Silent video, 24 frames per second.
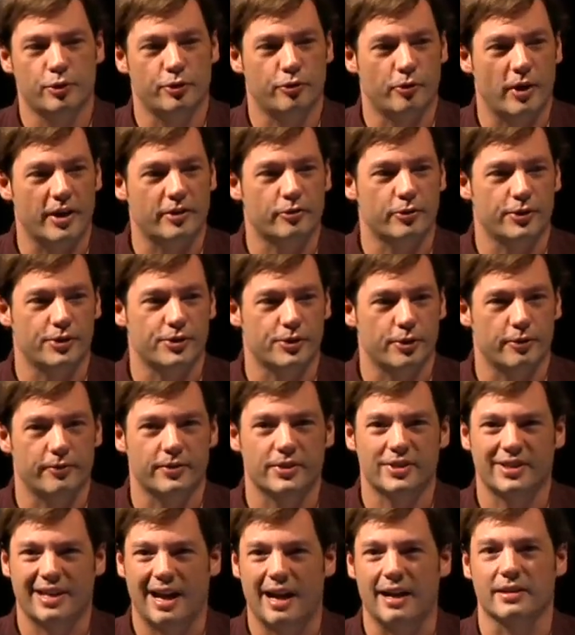to a directory
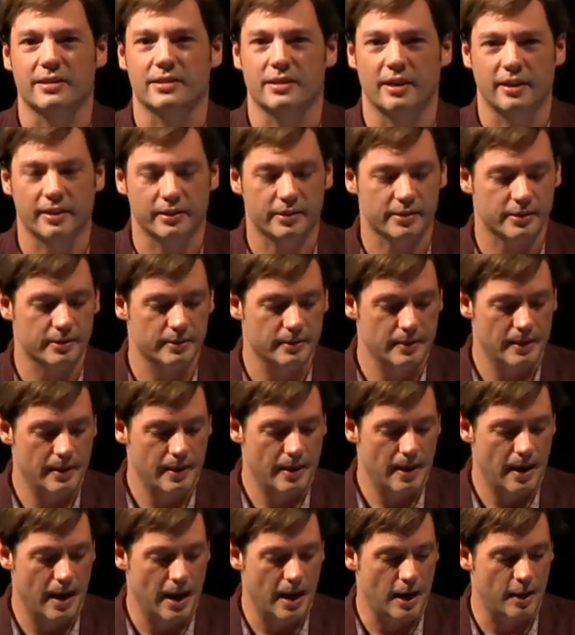service kind of sucks.
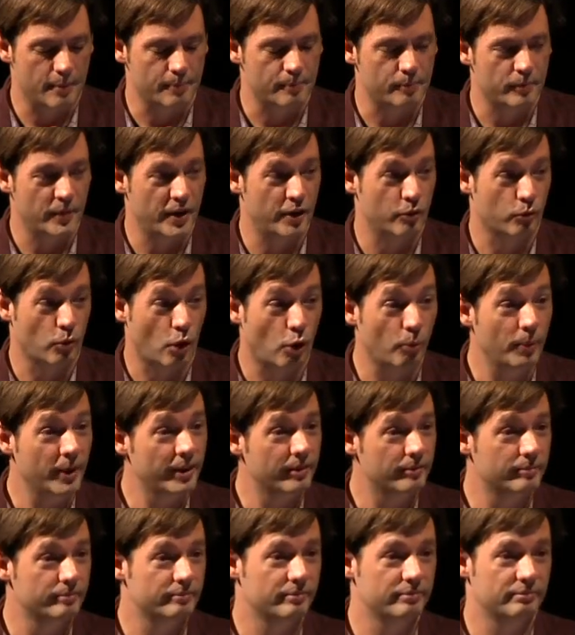Um,
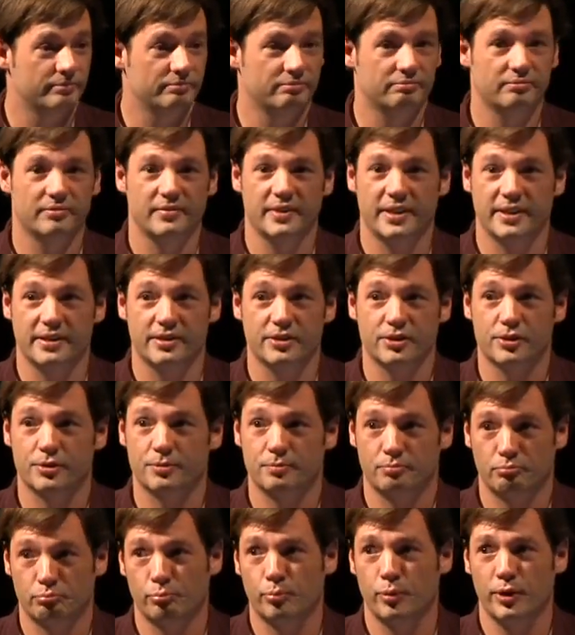enrollment
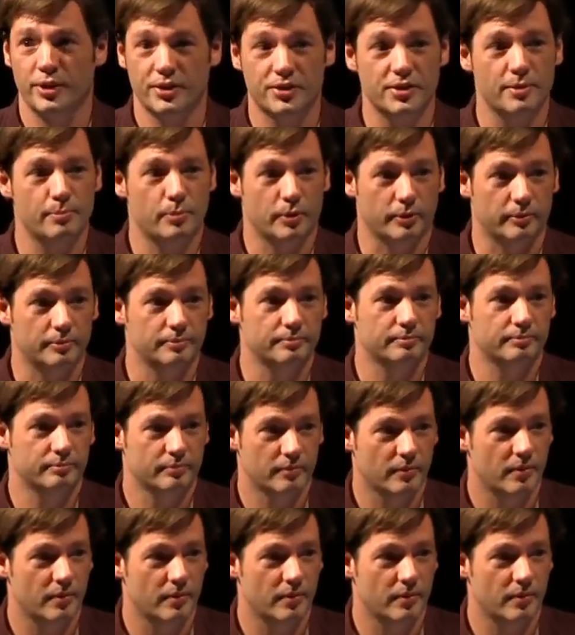is pretty simple.